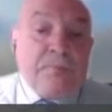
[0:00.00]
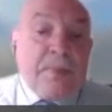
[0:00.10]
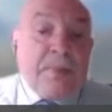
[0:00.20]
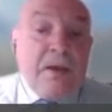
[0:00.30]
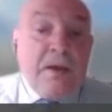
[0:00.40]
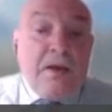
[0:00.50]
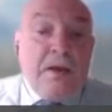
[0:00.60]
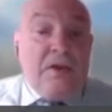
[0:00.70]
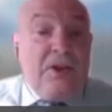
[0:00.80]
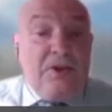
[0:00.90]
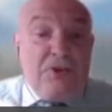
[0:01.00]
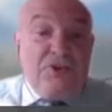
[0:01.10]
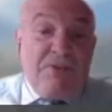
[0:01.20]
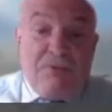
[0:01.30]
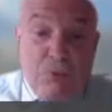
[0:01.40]
There is
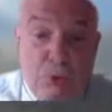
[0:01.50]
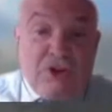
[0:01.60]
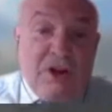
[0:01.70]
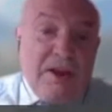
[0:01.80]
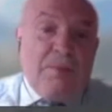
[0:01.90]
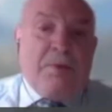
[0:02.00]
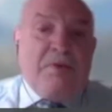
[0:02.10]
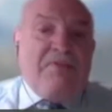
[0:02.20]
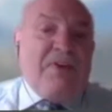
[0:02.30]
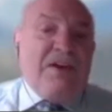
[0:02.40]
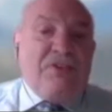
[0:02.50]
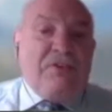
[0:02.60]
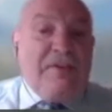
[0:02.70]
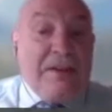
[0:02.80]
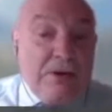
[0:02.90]
unfortunately a pervasive ignorance
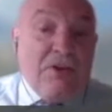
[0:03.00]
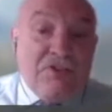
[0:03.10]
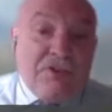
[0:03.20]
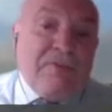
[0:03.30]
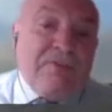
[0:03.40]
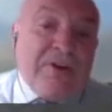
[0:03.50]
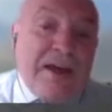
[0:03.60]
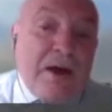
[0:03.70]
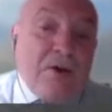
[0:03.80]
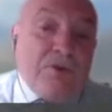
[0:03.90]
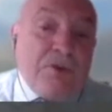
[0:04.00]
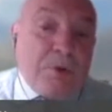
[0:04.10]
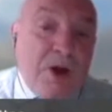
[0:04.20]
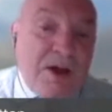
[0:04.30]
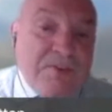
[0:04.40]
of how the private
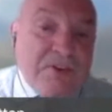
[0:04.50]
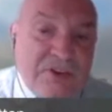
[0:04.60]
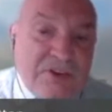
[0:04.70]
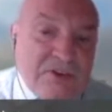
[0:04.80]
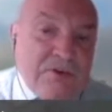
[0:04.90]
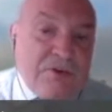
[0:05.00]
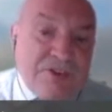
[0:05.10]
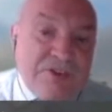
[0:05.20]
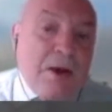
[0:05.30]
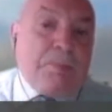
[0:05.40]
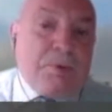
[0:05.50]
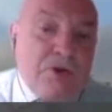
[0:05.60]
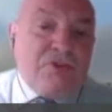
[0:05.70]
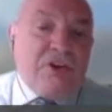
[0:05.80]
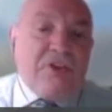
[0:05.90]
sector is now approaching
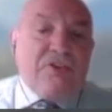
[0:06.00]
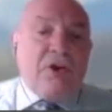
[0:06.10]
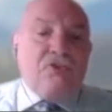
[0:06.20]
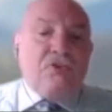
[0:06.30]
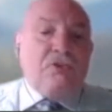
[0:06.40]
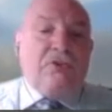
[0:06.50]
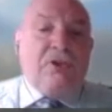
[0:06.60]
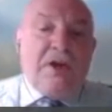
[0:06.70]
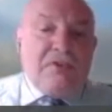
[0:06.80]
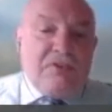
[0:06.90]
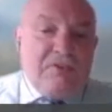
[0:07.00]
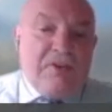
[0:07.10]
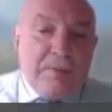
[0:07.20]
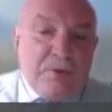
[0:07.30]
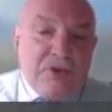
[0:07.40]
social development
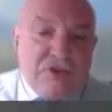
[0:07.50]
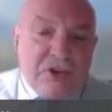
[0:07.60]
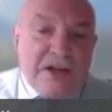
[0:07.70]
challenges.